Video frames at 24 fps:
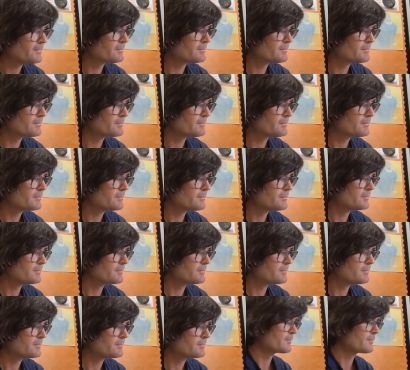
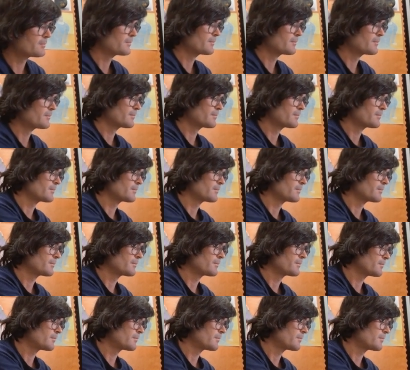
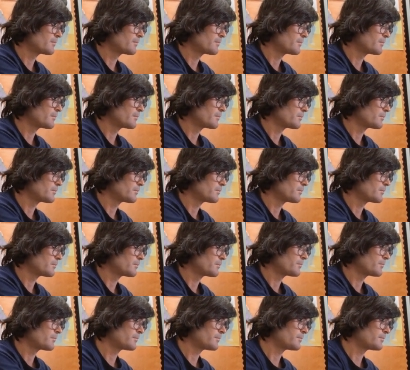
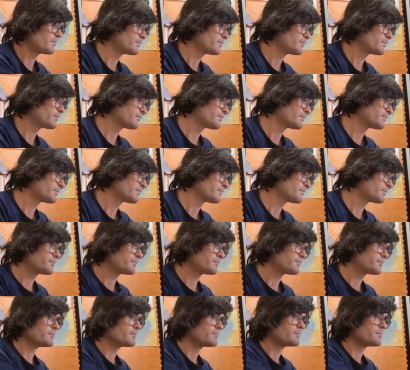
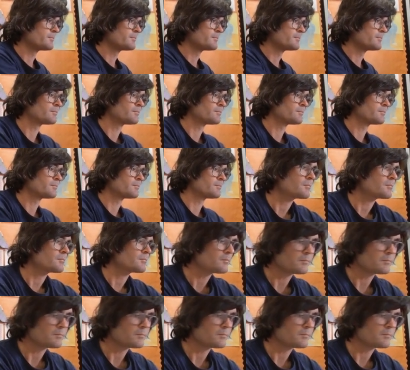Nobody speaks.